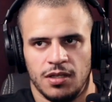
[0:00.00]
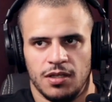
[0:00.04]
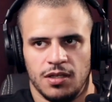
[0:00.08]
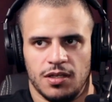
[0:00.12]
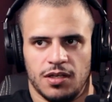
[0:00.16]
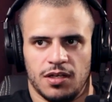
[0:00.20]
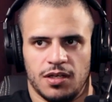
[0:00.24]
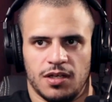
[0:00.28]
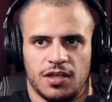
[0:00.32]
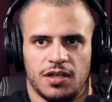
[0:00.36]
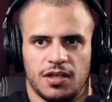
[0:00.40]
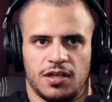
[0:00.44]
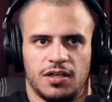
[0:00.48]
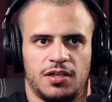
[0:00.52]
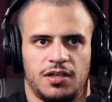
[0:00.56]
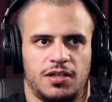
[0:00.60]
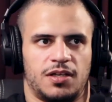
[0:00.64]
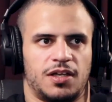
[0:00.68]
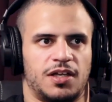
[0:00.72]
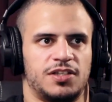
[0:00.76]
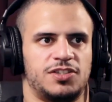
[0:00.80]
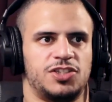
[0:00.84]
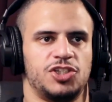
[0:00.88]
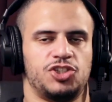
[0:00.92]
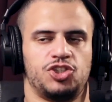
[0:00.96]

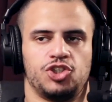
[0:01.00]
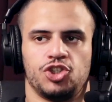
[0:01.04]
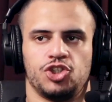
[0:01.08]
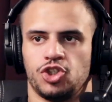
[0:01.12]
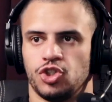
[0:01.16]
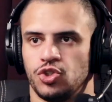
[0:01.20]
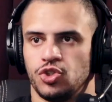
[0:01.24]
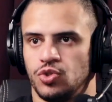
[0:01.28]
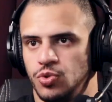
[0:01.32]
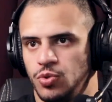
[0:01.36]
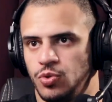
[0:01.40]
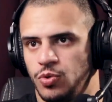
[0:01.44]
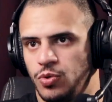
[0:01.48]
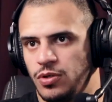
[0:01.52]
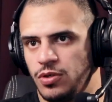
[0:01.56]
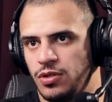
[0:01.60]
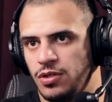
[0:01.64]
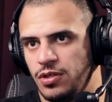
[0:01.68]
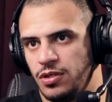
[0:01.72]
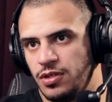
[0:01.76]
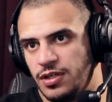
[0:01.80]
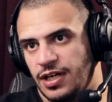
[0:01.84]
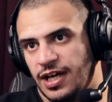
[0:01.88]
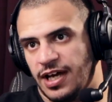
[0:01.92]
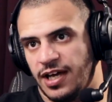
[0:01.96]
as a jiu-jitsu
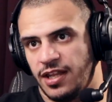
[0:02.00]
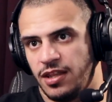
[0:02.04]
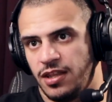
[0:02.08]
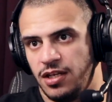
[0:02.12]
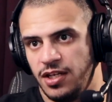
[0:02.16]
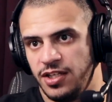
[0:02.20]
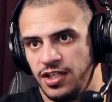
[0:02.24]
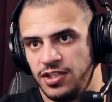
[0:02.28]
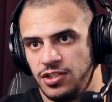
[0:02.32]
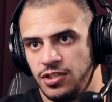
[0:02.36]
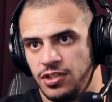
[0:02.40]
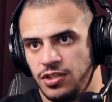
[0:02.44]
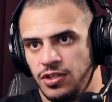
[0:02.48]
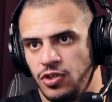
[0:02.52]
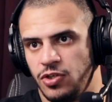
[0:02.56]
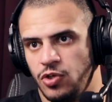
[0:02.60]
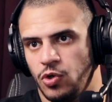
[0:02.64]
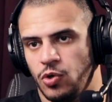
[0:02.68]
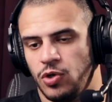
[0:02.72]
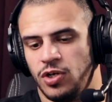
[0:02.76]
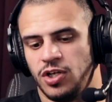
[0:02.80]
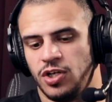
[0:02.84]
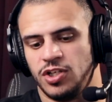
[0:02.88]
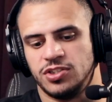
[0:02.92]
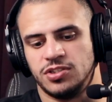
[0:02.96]
athlete, you'll
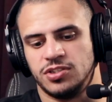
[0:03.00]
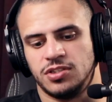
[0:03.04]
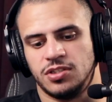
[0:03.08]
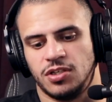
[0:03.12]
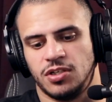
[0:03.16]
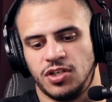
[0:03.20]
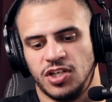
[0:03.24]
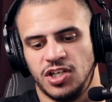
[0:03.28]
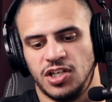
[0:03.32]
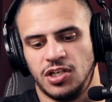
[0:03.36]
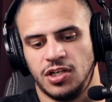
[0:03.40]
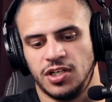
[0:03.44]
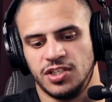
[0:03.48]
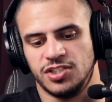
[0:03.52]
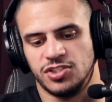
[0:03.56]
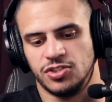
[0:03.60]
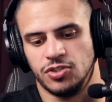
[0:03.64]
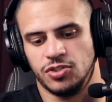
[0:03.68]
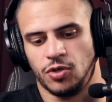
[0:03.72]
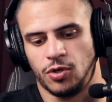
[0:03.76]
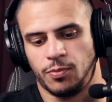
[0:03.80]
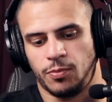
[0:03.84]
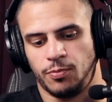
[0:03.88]
not realize your